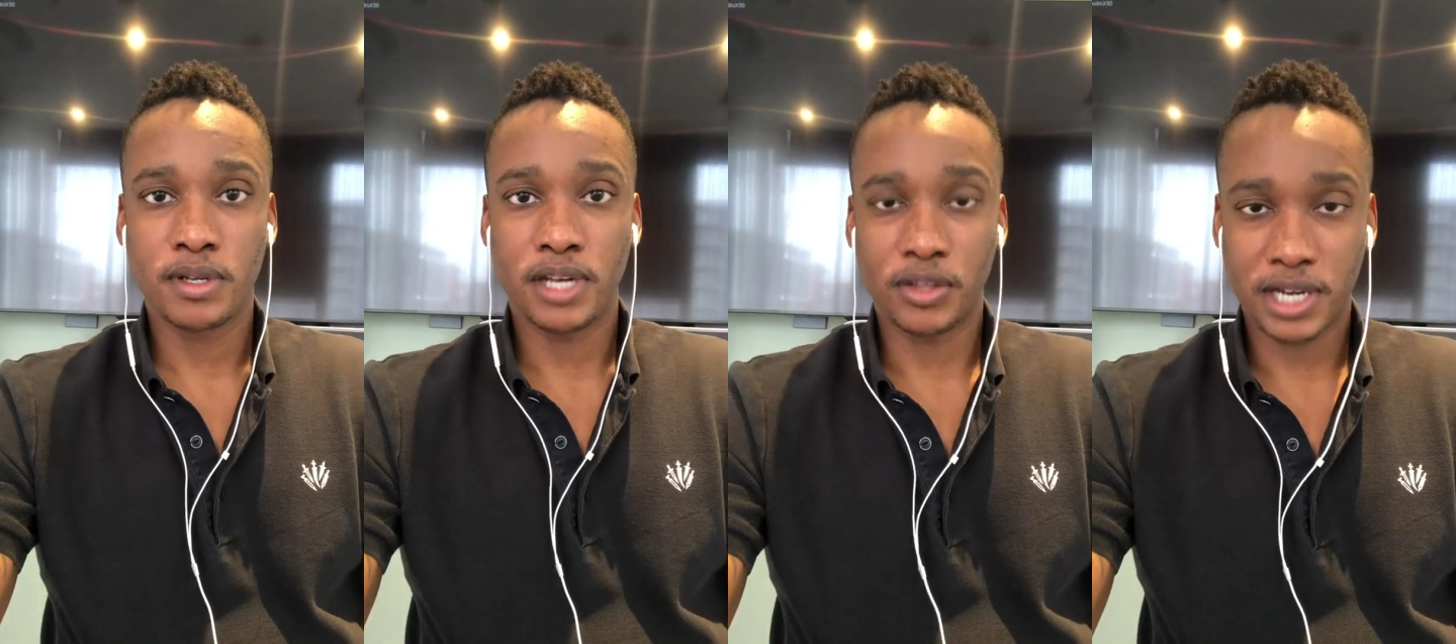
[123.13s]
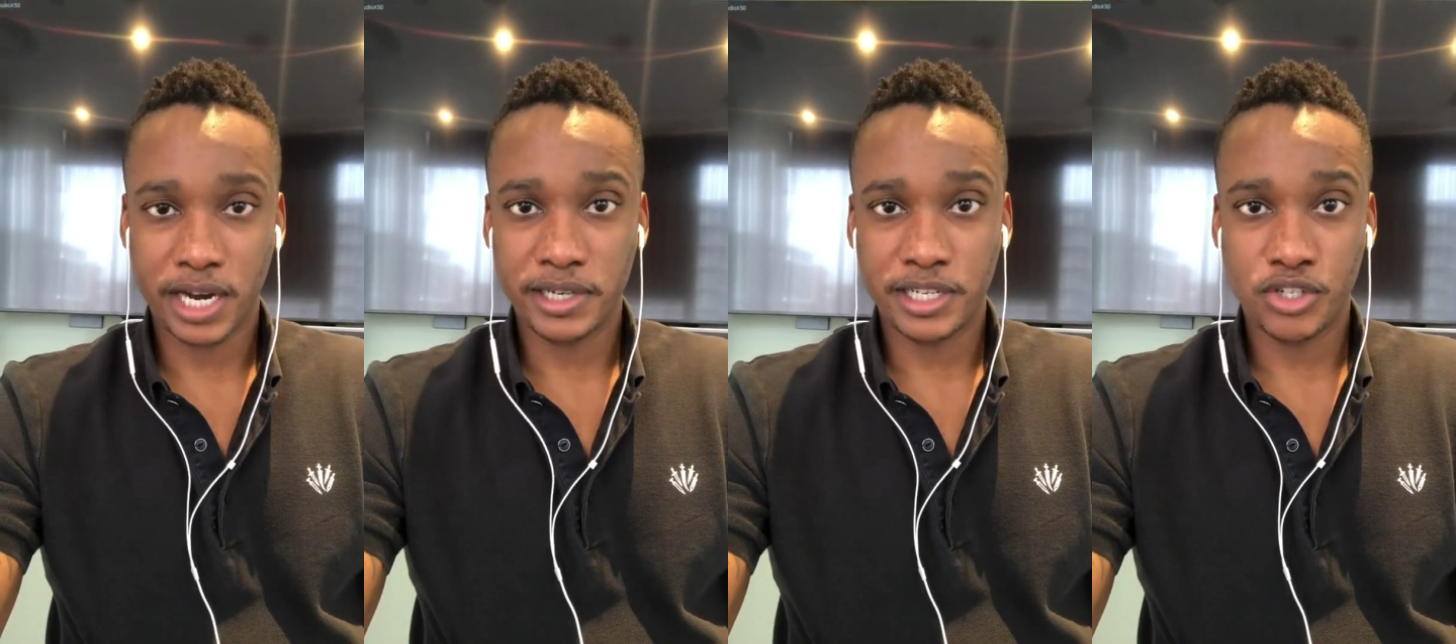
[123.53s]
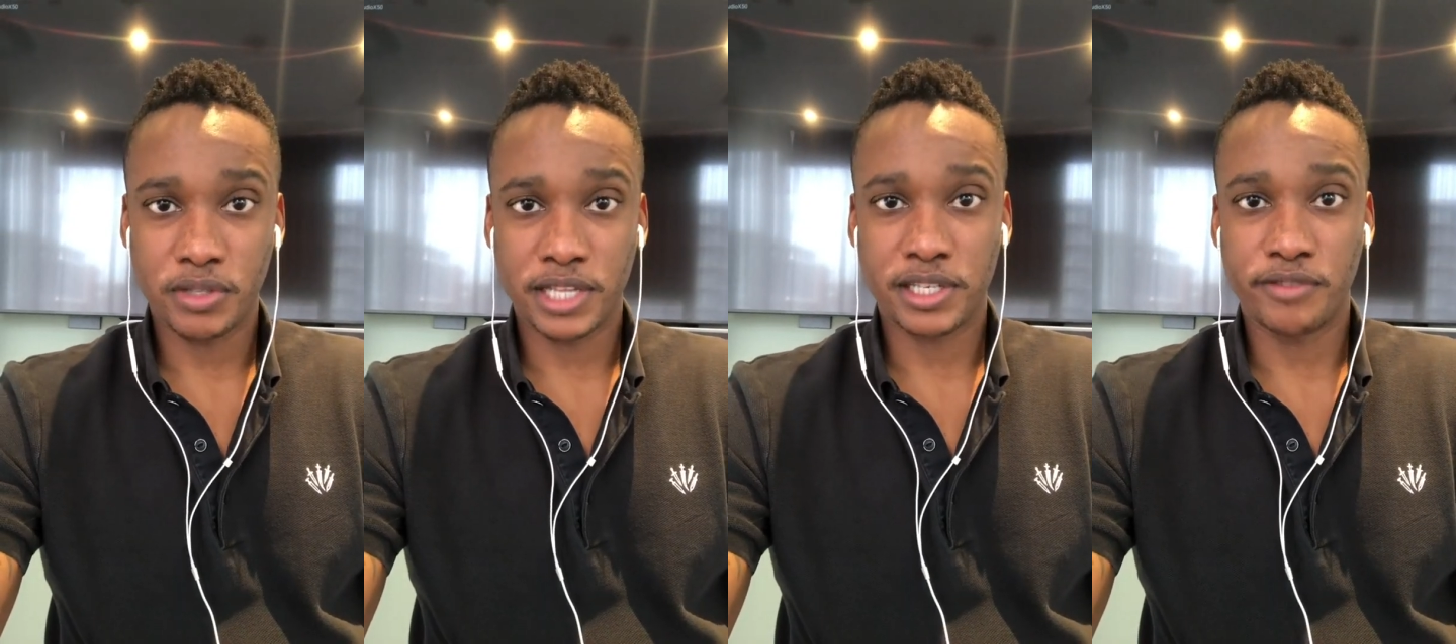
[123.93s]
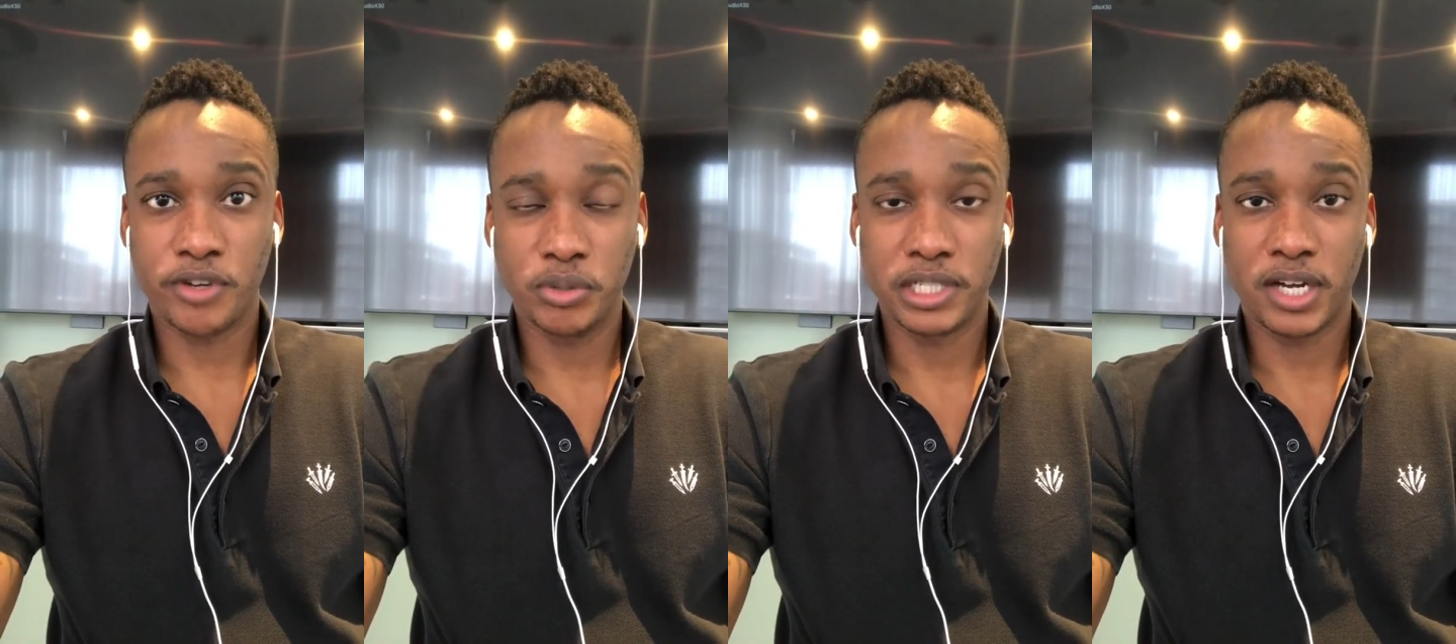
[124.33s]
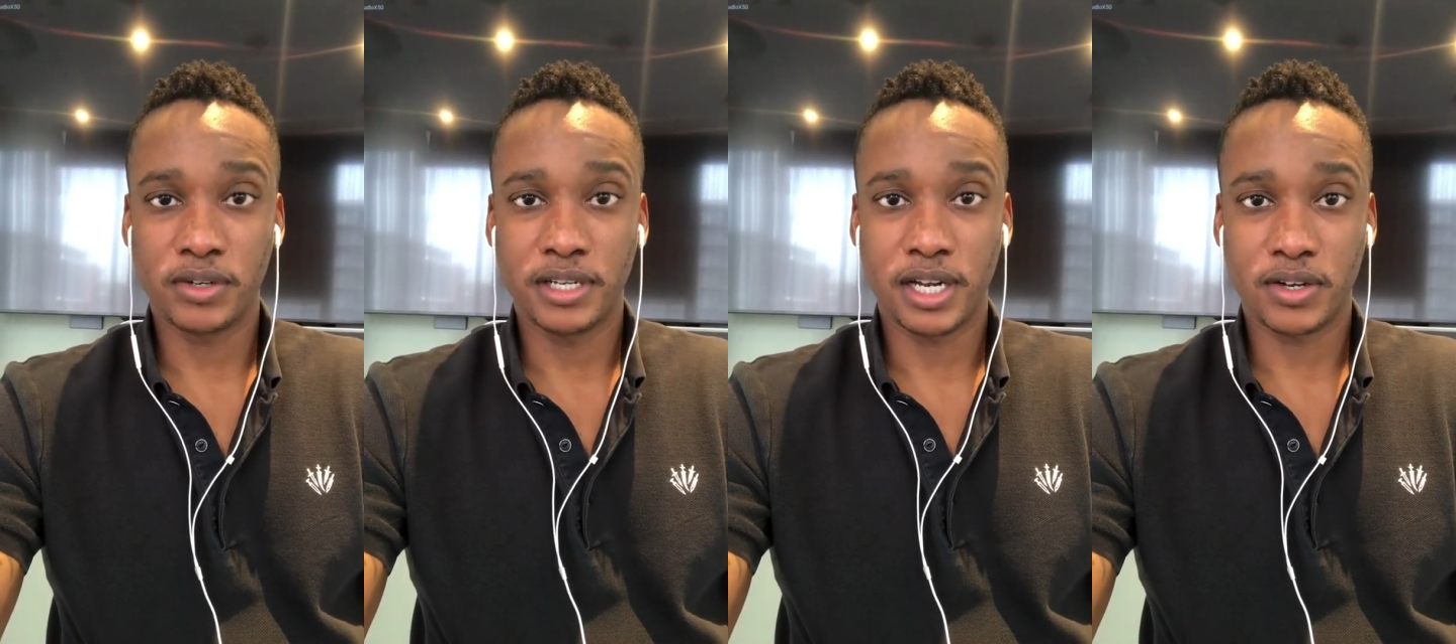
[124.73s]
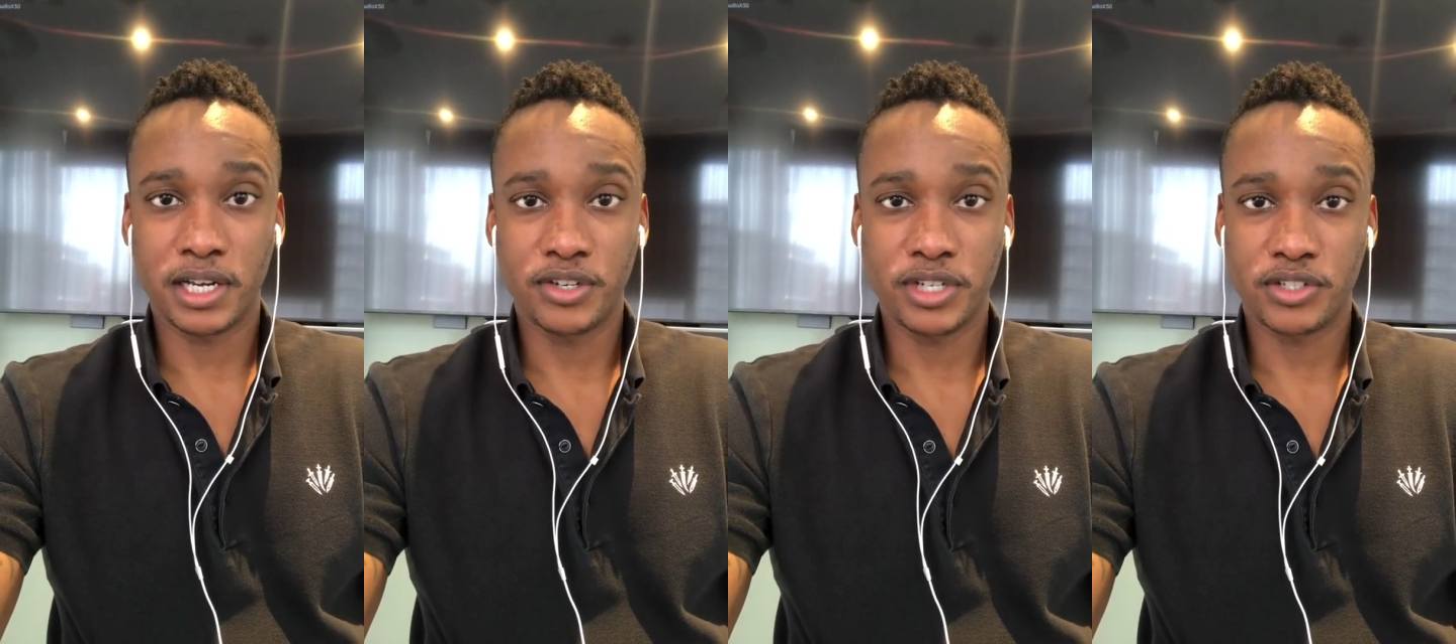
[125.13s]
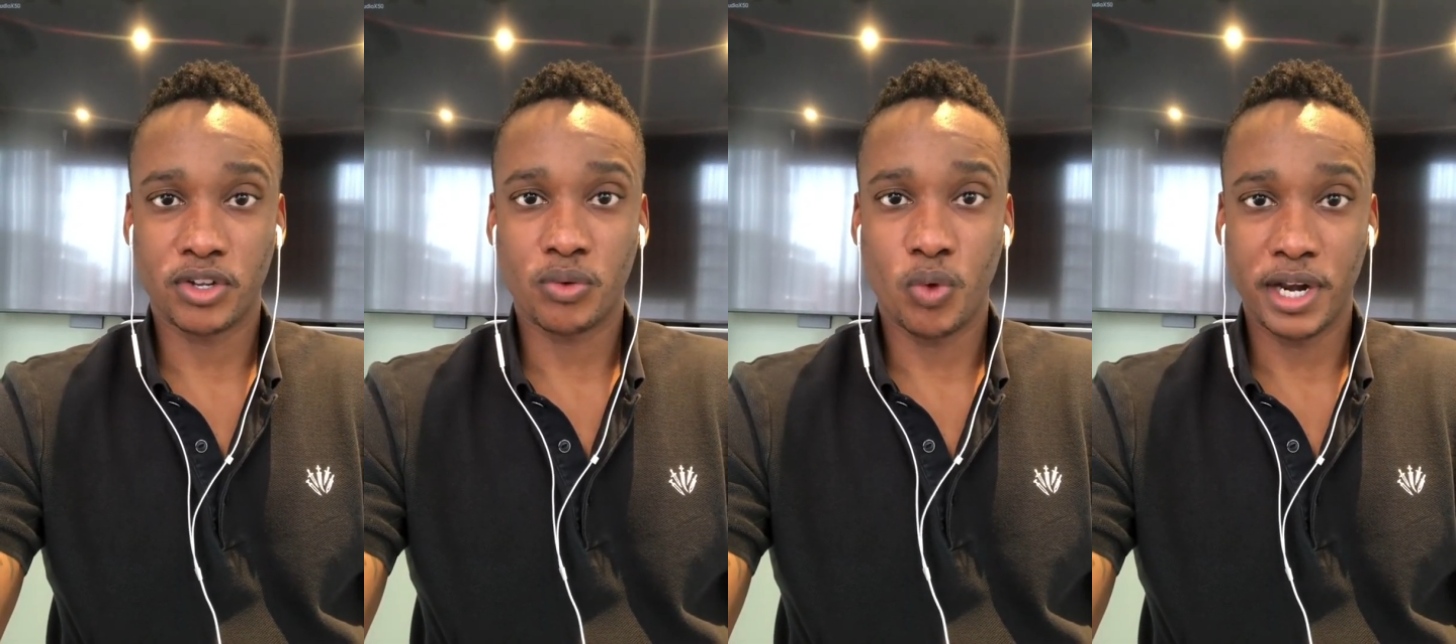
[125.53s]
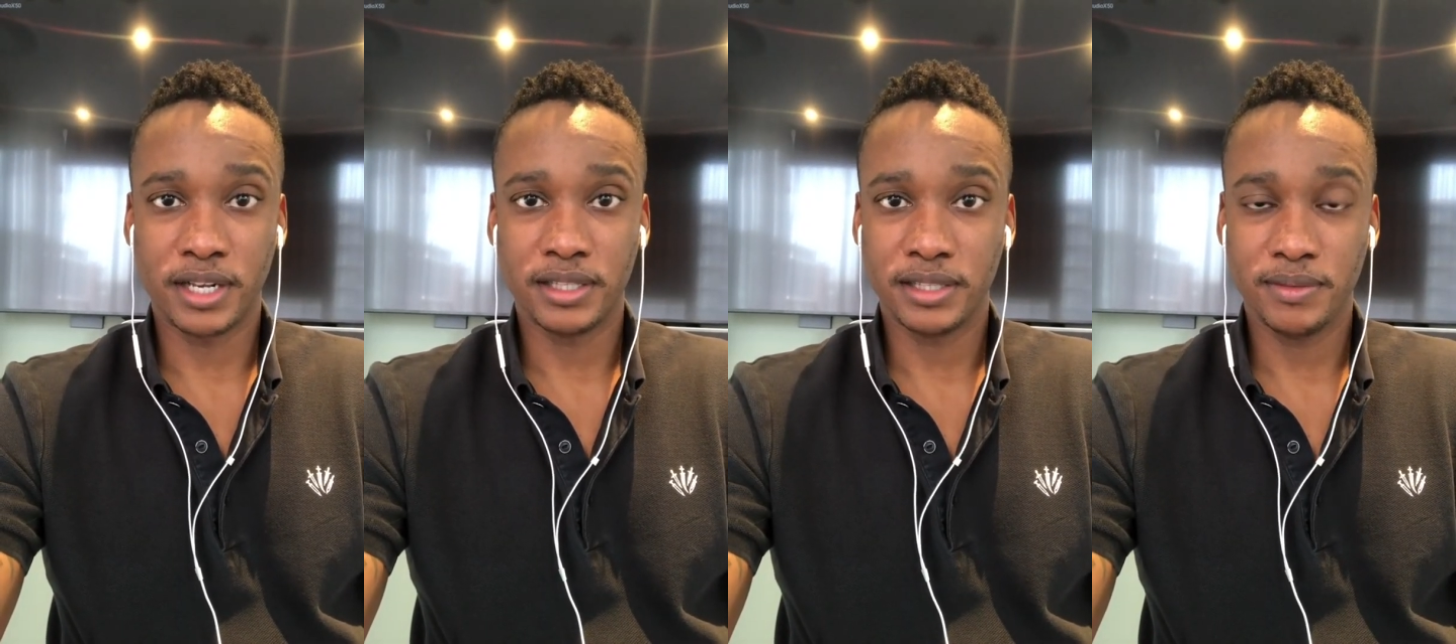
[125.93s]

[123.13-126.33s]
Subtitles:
Now, the current issue that's unfolding in our country is not one